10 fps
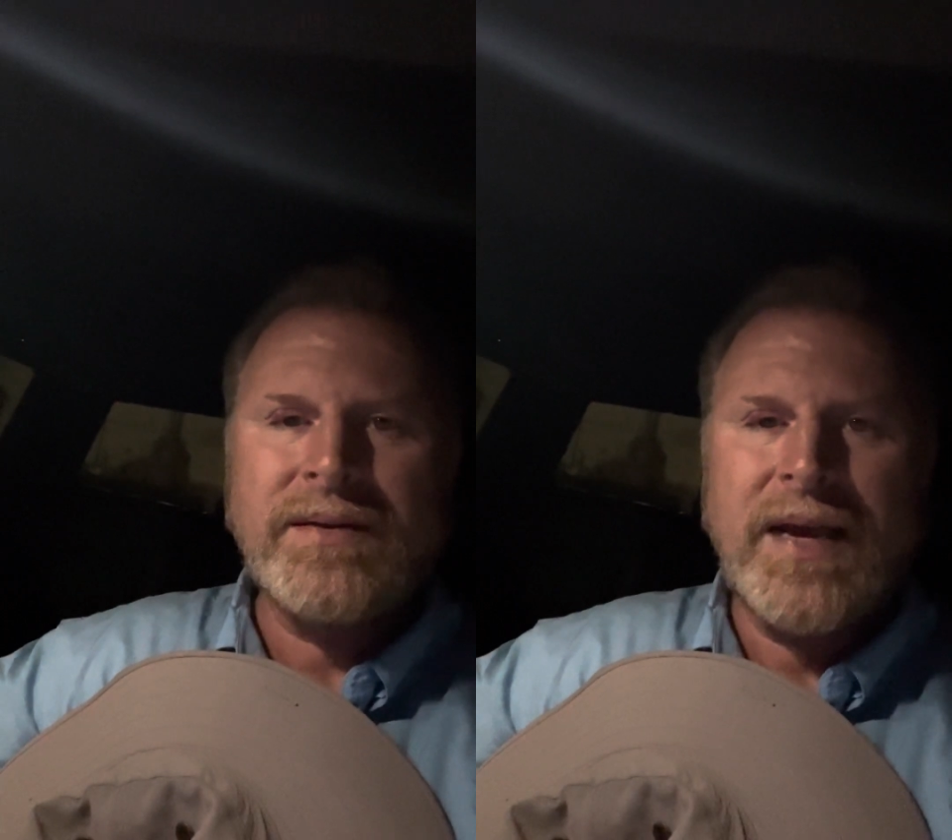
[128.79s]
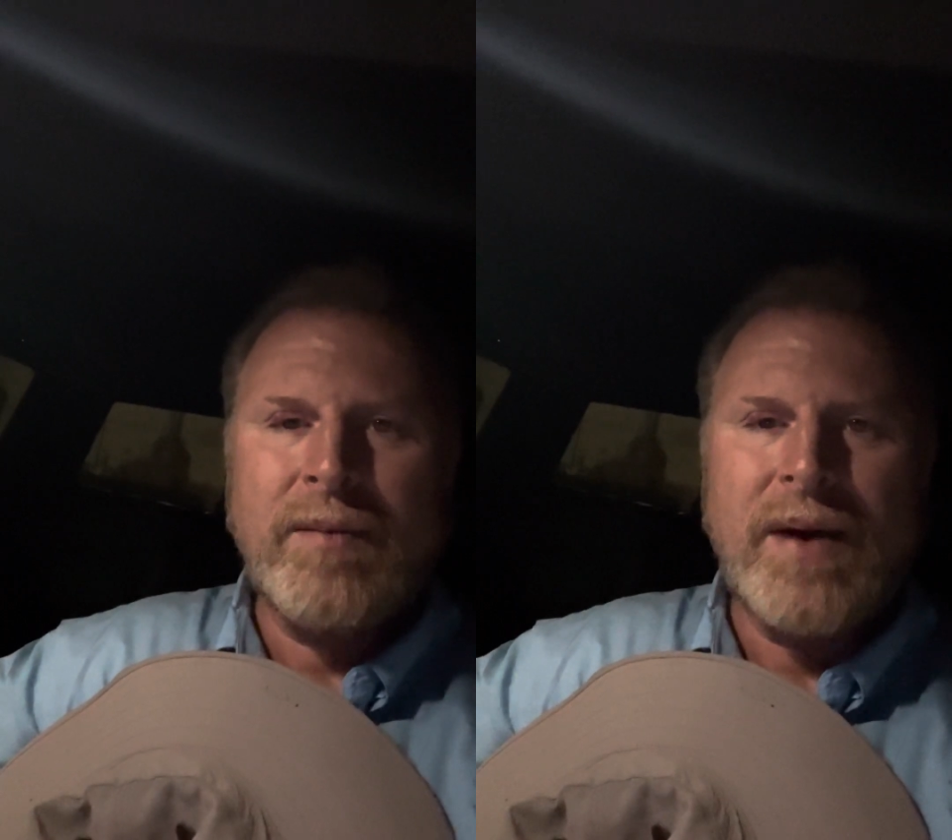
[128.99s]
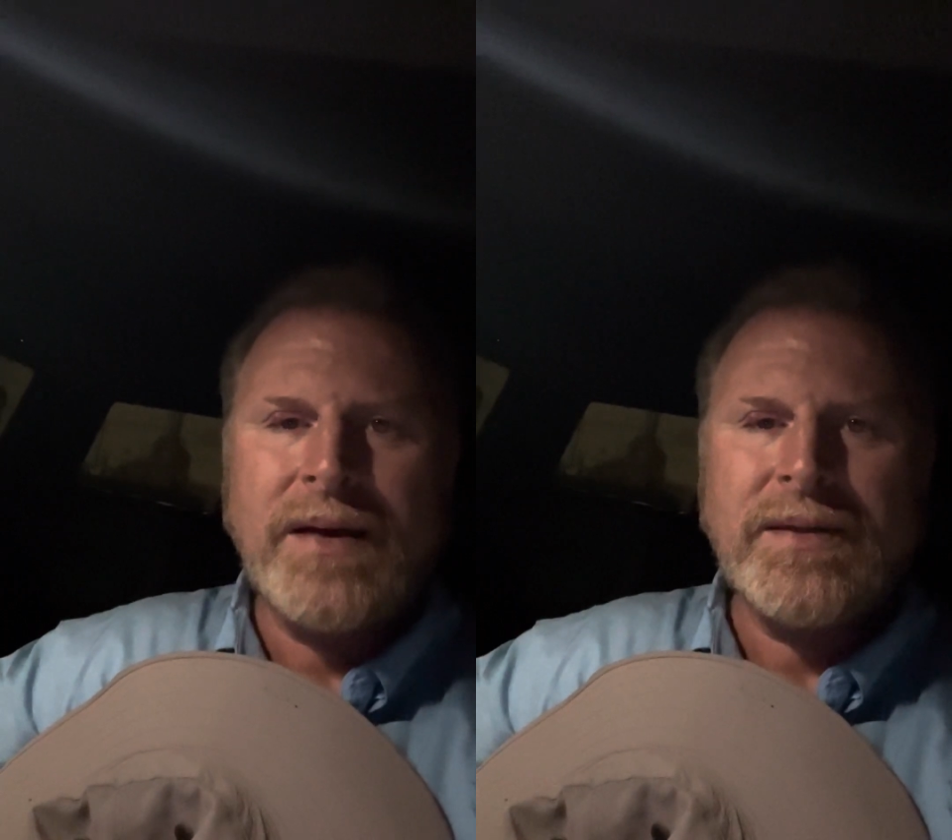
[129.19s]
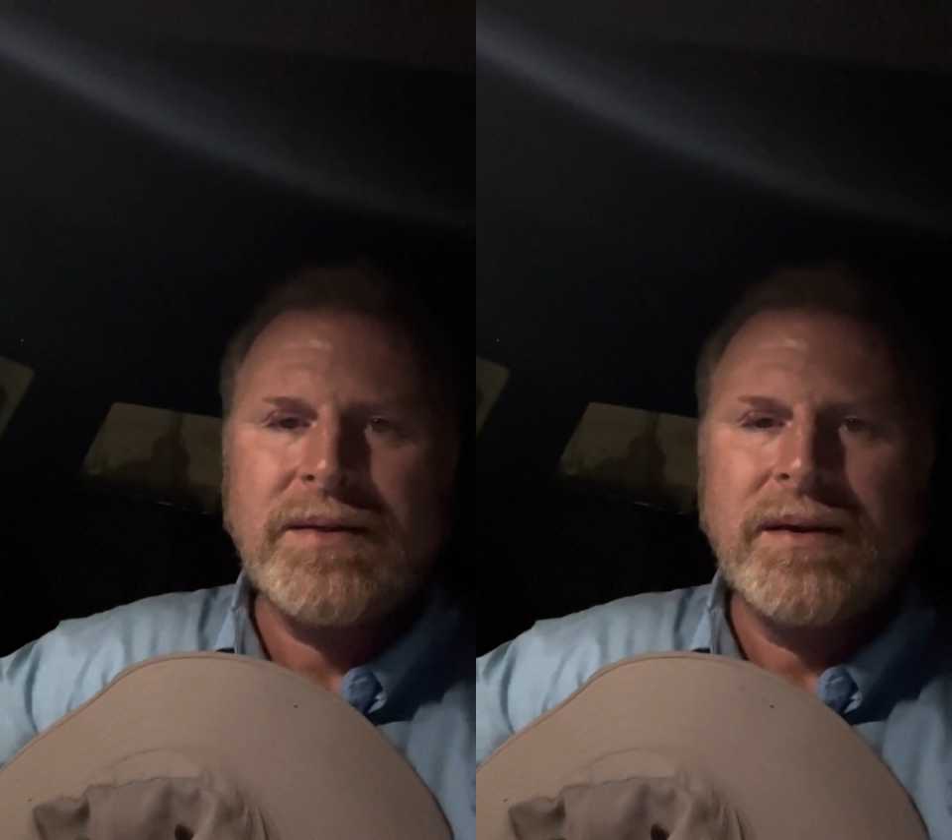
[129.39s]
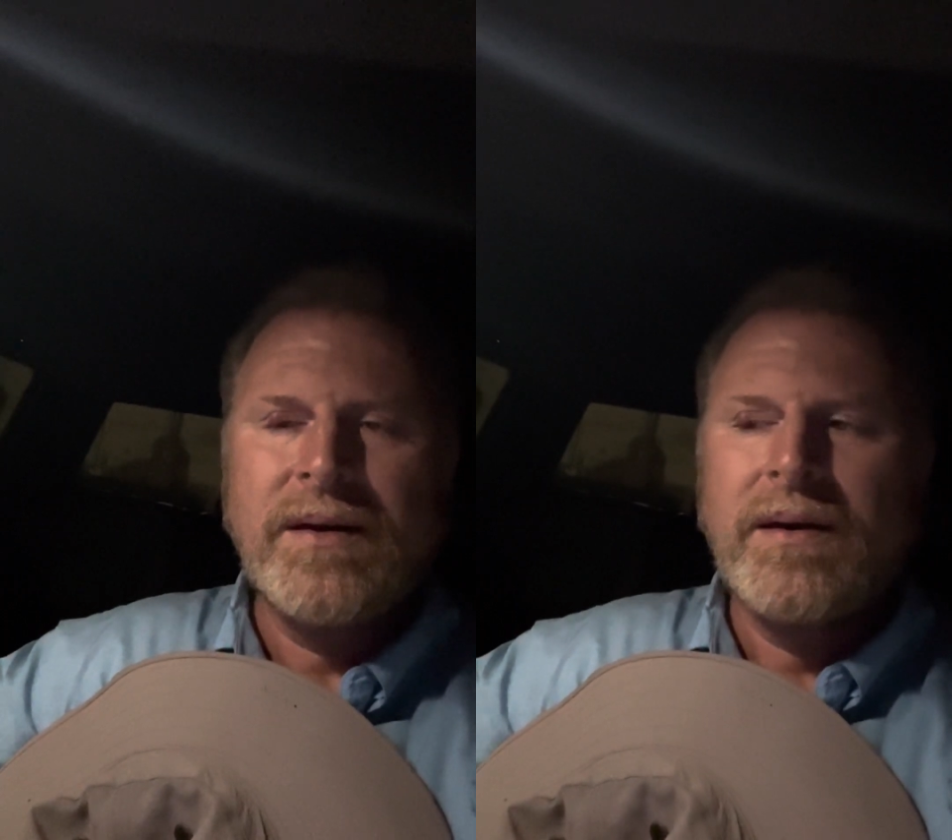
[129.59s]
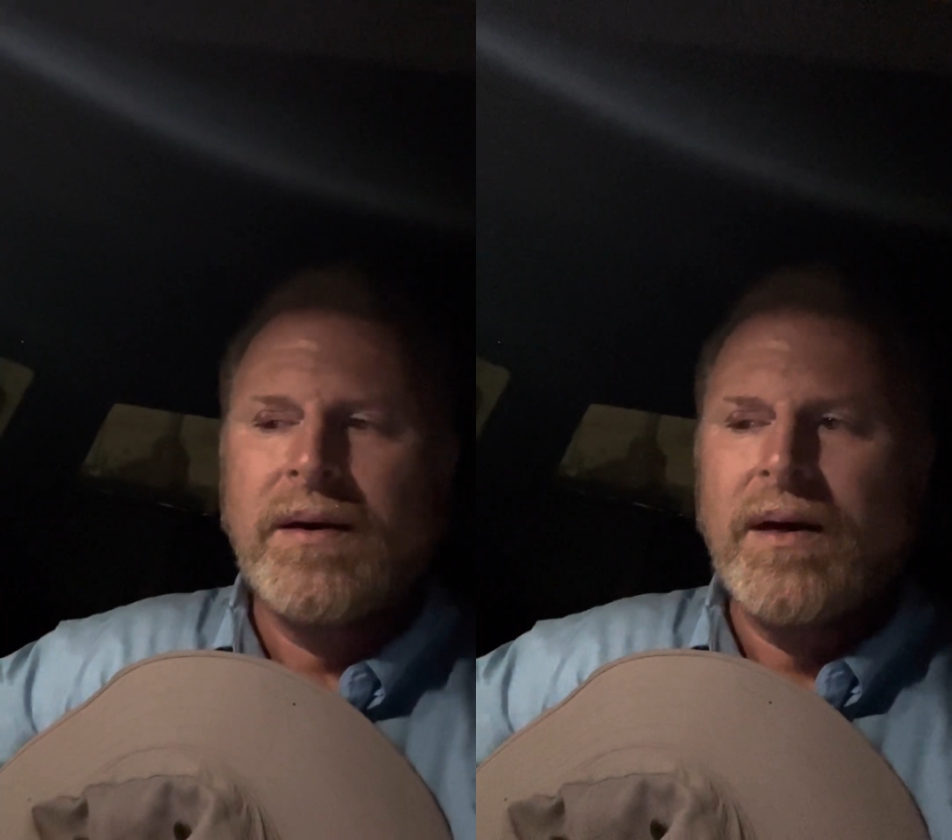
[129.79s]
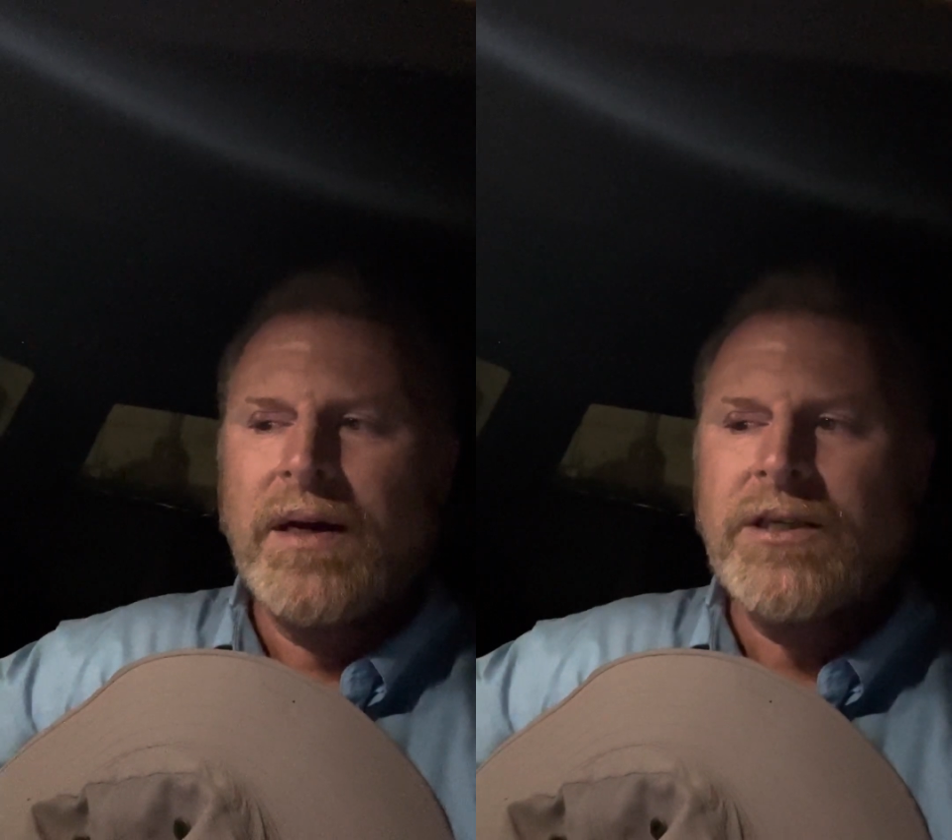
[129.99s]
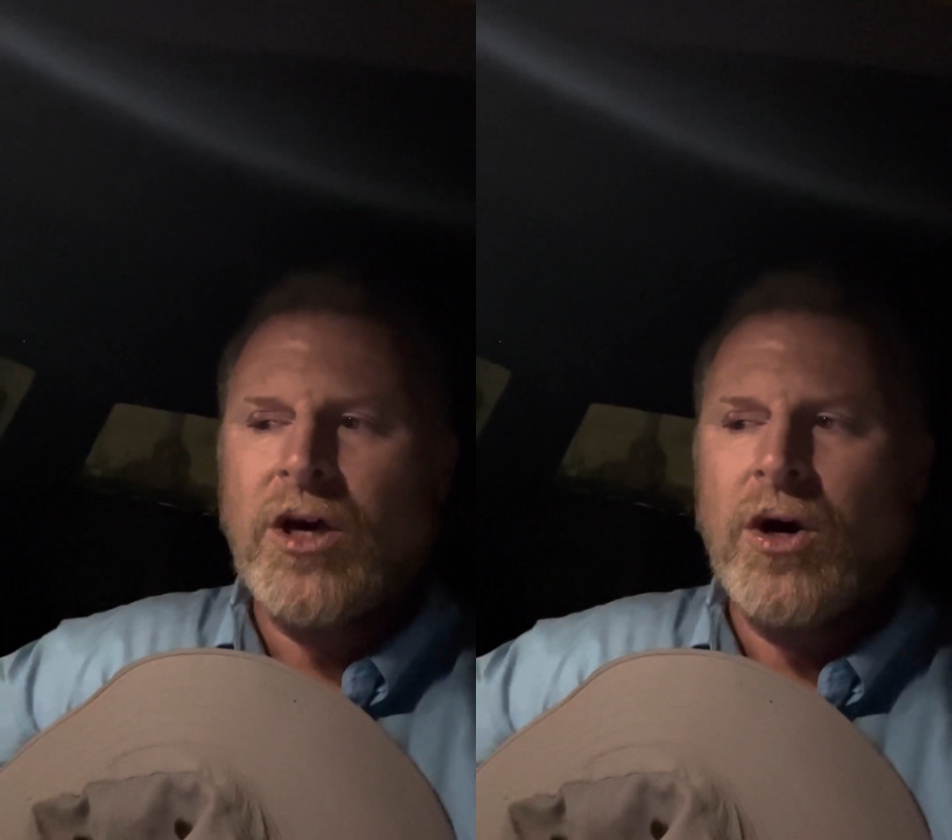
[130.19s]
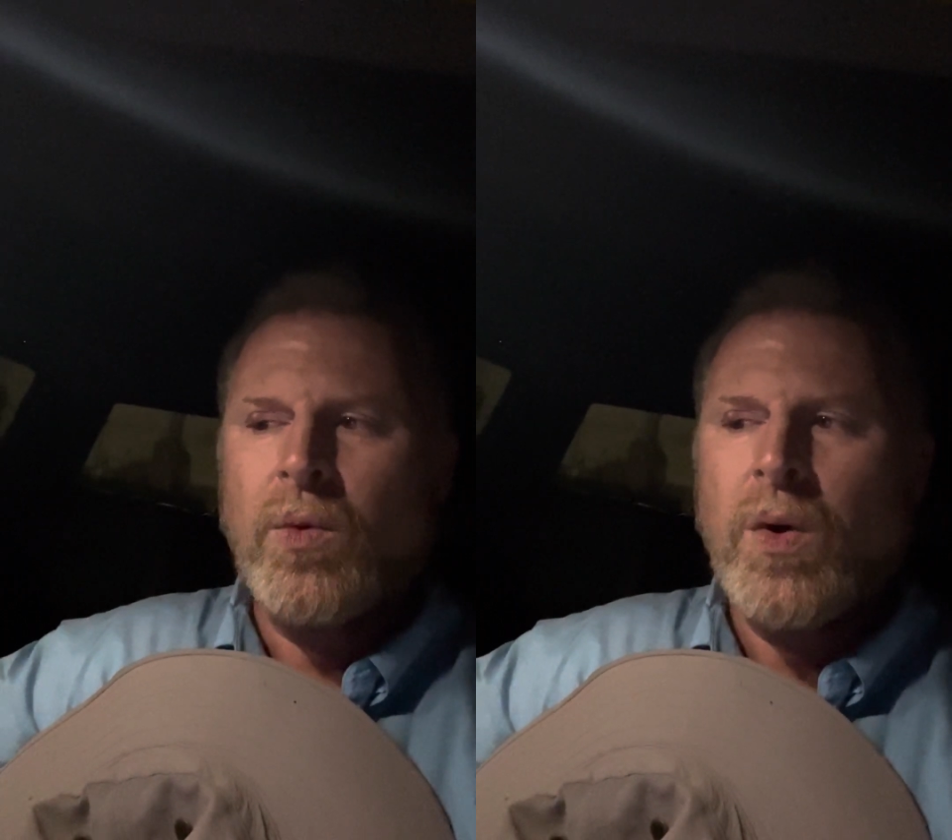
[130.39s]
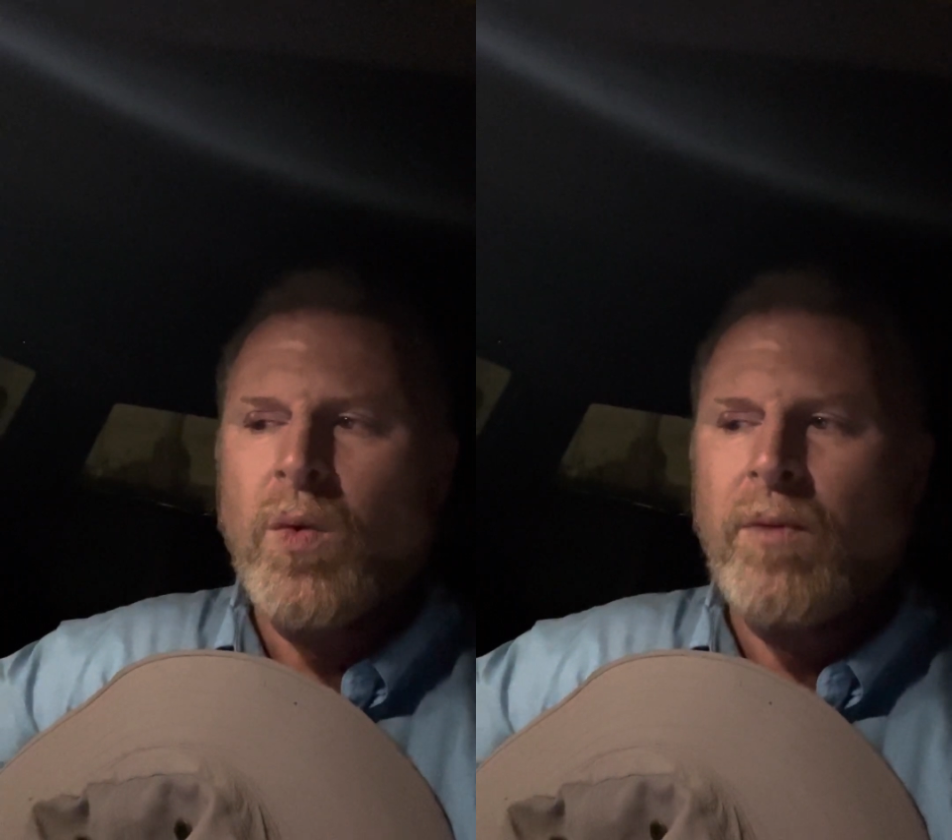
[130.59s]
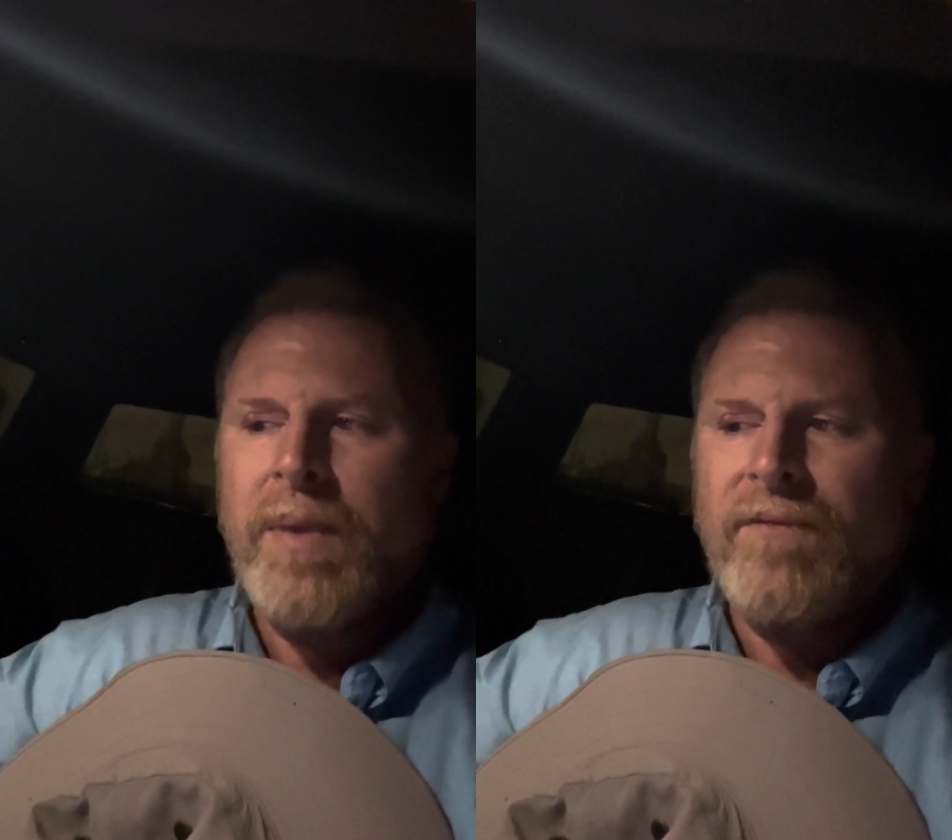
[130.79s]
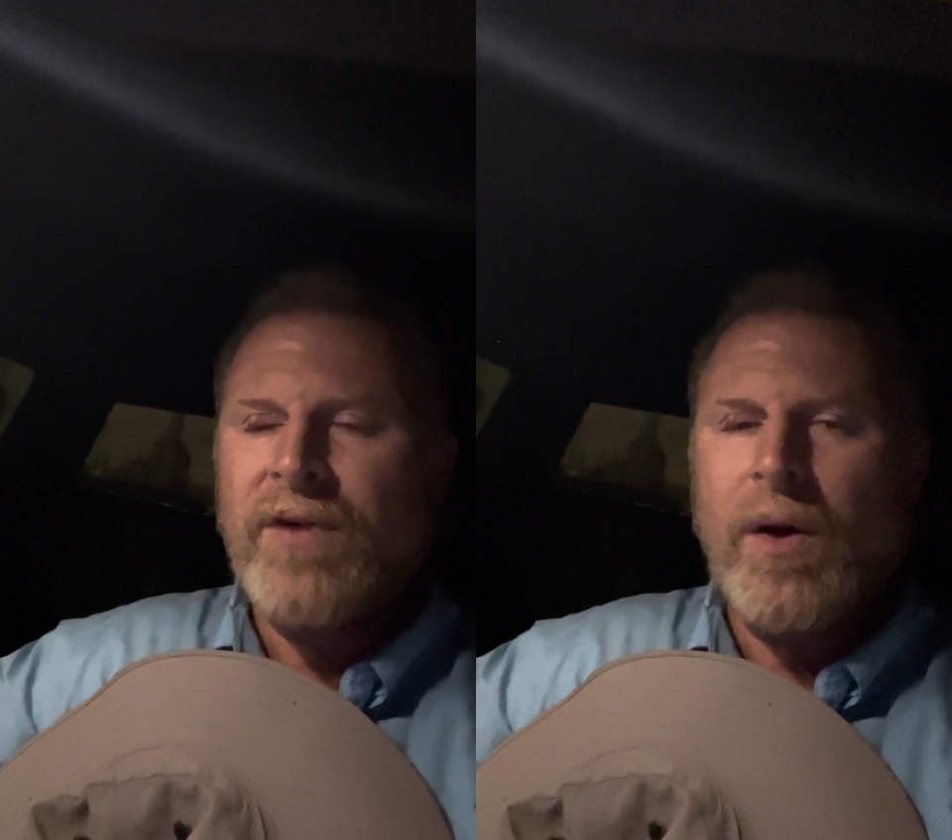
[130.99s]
sandbox, so we wouldn't be a fit.